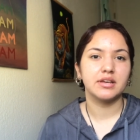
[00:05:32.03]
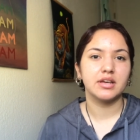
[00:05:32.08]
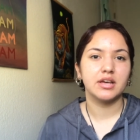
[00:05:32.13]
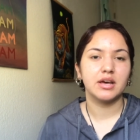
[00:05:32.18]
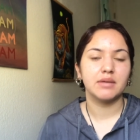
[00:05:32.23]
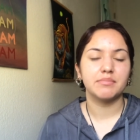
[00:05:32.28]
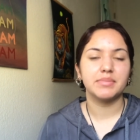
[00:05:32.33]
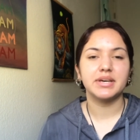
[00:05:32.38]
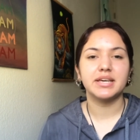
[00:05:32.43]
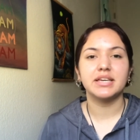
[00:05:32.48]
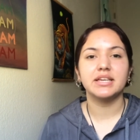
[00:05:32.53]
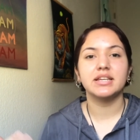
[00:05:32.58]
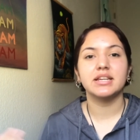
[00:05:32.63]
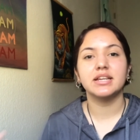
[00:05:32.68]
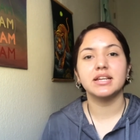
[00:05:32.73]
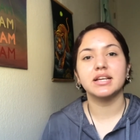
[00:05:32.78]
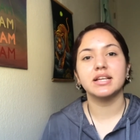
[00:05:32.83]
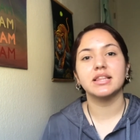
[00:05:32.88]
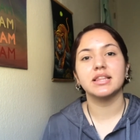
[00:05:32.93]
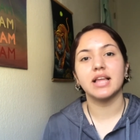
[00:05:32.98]
but he
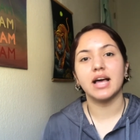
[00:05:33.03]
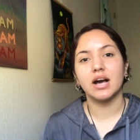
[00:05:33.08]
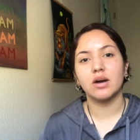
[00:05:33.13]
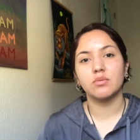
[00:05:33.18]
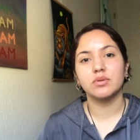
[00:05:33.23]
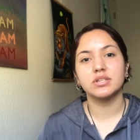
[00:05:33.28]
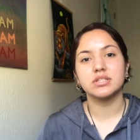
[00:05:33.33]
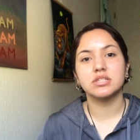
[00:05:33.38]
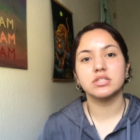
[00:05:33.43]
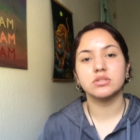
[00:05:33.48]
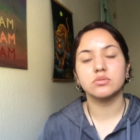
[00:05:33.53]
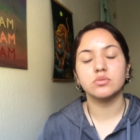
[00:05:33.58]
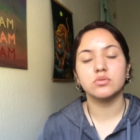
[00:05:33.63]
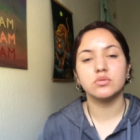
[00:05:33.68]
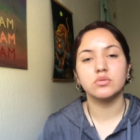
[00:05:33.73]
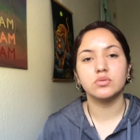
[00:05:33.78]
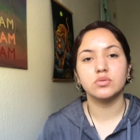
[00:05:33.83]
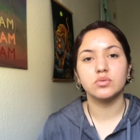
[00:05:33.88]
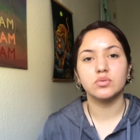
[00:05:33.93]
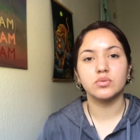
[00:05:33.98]
didn't allow us
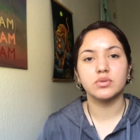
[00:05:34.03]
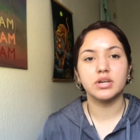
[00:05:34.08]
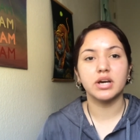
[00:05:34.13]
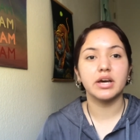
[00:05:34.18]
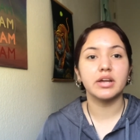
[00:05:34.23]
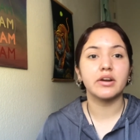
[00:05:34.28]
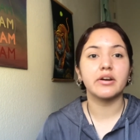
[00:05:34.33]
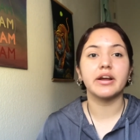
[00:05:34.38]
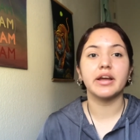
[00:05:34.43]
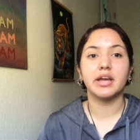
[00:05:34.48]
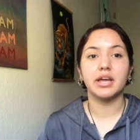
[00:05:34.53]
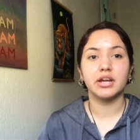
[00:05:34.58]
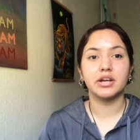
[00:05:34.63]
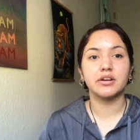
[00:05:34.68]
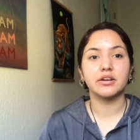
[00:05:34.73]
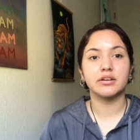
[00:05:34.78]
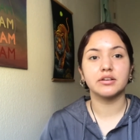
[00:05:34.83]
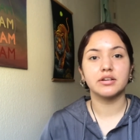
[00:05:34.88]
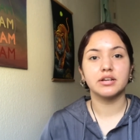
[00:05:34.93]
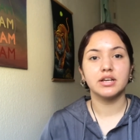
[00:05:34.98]
to cut our
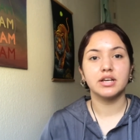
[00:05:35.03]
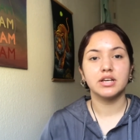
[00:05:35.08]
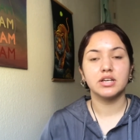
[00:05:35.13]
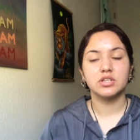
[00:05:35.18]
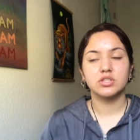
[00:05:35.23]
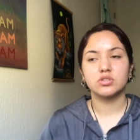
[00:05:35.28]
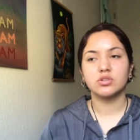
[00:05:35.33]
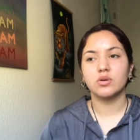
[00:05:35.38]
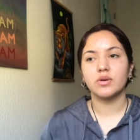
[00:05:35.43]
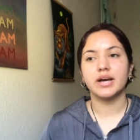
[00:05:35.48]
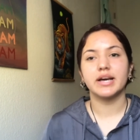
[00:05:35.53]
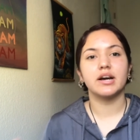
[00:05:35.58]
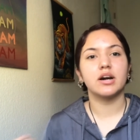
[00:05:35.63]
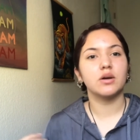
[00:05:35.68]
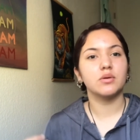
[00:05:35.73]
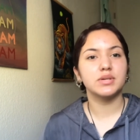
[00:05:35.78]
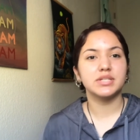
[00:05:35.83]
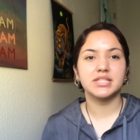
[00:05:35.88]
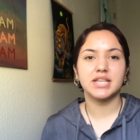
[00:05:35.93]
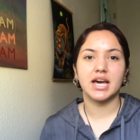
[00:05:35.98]
hair. So I
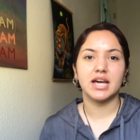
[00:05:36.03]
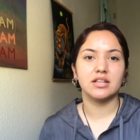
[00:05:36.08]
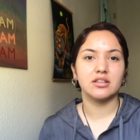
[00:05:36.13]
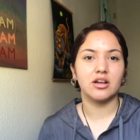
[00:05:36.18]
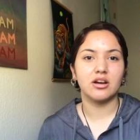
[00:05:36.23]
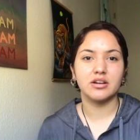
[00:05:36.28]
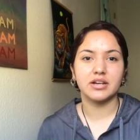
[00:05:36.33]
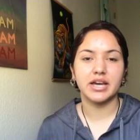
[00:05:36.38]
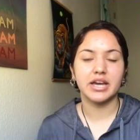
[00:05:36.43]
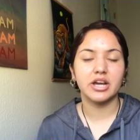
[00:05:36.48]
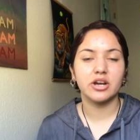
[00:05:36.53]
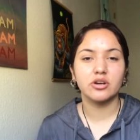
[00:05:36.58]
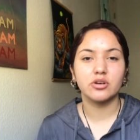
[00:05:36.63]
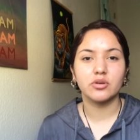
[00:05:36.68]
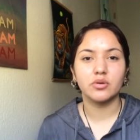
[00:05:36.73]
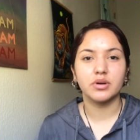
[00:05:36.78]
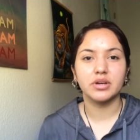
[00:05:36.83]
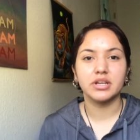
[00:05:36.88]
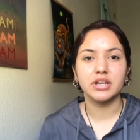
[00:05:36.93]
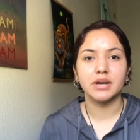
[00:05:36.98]
always had long hair
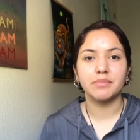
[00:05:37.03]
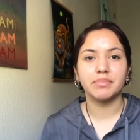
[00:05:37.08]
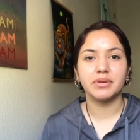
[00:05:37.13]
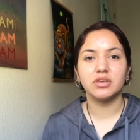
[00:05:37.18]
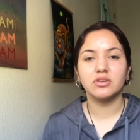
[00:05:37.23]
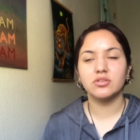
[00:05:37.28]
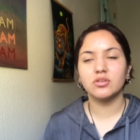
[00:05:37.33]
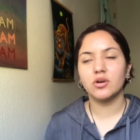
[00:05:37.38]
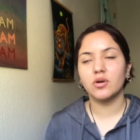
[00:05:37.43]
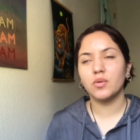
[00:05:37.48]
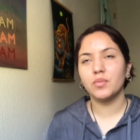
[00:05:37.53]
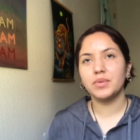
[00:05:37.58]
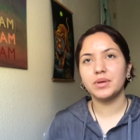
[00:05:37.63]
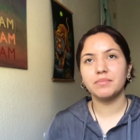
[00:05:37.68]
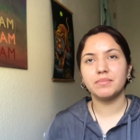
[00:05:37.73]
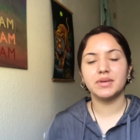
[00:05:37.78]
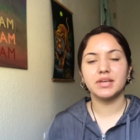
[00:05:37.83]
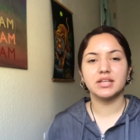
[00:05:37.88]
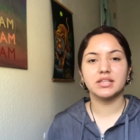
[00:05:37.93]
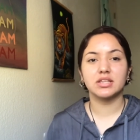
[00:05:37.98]
growing up. And you know, me
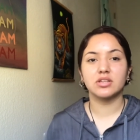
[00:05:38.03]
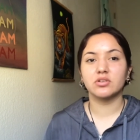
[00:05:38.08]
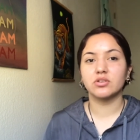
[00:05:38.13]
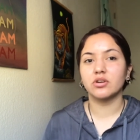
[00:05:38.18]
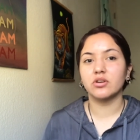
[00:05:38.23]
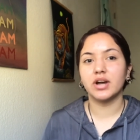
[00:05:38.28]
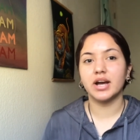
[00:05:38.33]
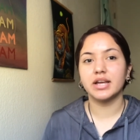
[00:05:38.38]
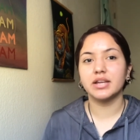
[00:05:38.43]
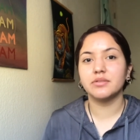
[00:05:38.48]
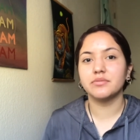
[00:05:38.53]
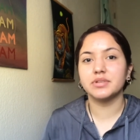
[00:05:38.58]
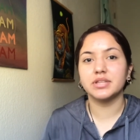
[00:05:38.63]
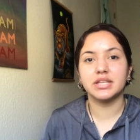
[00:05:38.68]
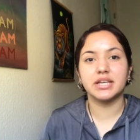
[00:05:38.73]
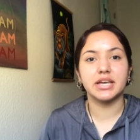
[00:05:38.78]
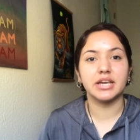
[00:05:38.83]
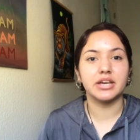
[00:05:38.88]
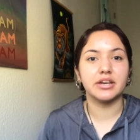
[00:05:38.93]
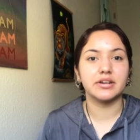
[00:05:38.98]
being a little girl, I didn't really
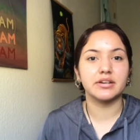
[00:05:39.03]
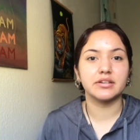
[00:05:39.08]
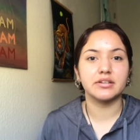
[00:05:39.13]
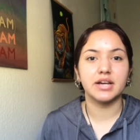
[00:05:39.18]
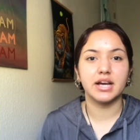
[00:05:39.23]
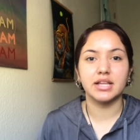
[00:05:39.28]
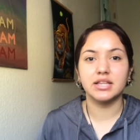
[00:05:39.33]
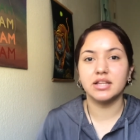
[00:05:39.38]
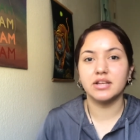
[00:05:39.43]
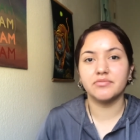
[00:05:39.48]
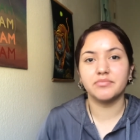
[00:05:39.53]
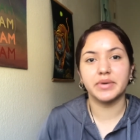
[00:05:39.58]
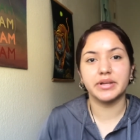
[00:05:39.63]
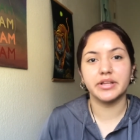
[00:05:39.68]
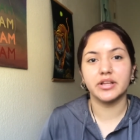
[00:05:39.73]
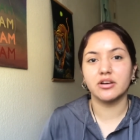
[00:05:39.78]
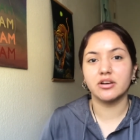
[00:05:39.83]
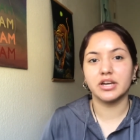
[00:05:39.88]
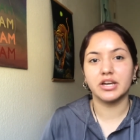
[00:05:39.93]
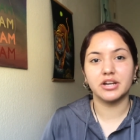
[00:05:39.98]
care. I love my
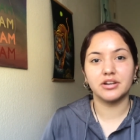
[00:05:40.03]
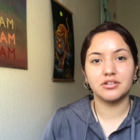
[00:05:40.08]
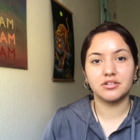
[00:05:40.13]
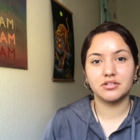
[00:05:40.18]
long hair.